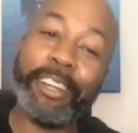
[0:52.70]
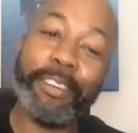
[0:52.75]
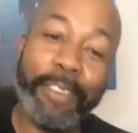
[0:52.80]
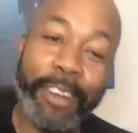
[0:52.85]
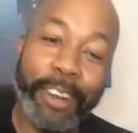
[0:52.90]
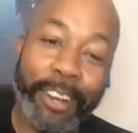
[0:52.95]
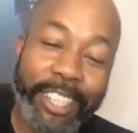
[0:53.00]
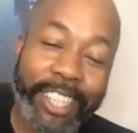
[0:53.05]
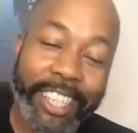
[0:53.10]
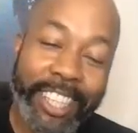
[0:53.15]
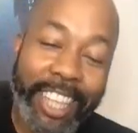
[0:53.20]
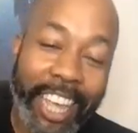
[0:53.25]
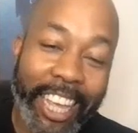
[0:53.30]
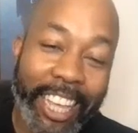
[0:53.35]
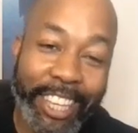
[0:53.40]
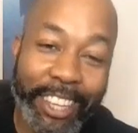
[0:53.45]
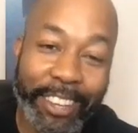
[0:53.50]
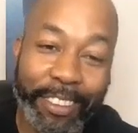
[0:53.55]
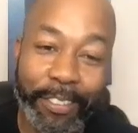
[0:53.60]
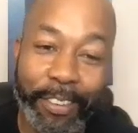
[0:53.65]
First,
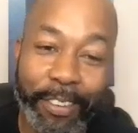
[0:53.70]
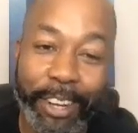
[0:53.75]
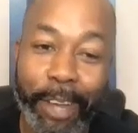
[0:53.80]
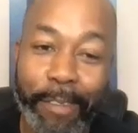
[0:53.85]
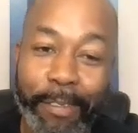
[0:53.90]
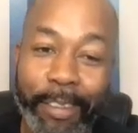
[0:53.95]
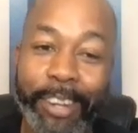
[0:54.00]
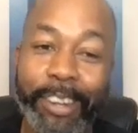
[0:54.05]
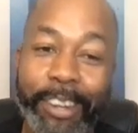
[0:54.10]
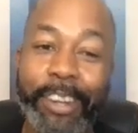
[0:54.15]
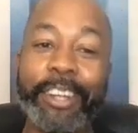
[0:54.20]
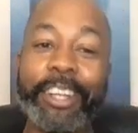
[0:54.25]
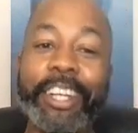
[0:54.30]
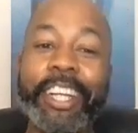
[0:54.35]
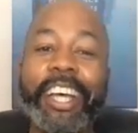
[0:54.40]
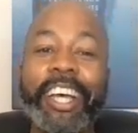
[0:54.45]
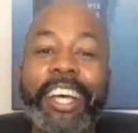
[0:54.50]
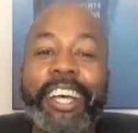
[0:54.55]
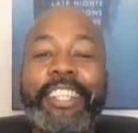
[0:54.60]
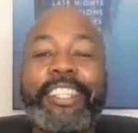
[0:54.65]
thank you for coming on
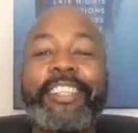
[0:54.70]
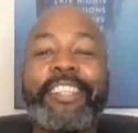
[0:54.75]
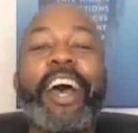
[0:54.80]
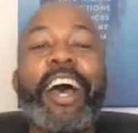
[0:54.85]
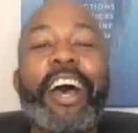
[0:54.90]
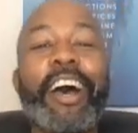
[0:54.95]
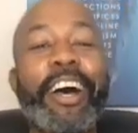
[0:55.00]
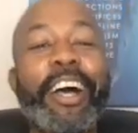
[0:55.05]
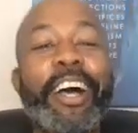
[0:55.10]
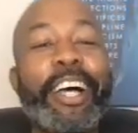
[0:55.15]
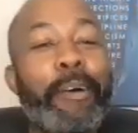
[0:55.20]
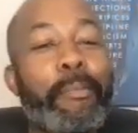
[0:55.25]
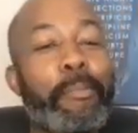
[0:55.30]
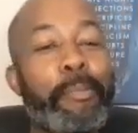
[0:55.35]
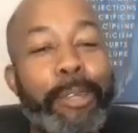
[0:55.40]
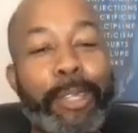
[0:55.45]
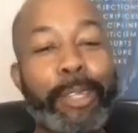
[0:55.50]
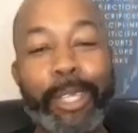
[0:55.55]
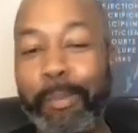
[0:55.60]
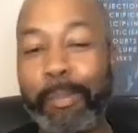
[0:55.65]
to our
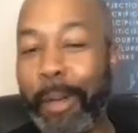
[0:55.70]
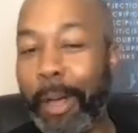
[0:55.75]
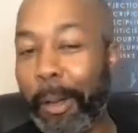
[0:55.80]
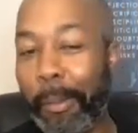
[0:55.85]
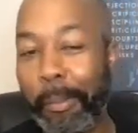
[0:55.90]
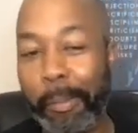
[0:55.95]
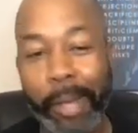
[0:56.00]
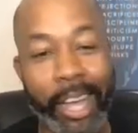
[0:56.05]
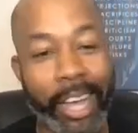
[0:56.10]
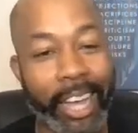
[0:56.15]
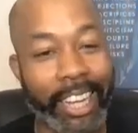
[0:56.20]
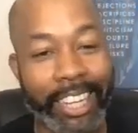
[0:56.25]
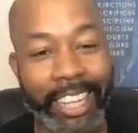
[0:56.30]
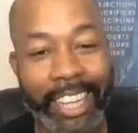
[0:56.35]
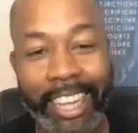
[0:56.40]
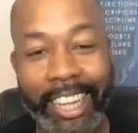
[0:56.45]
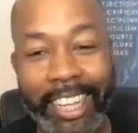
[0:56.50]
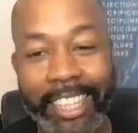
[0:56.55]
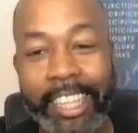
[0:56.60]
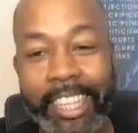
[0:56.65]
humble, small
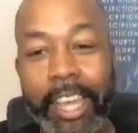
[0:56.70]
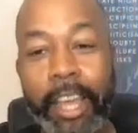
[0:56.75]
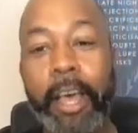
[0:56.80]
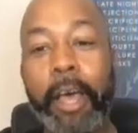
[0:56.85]
podcast.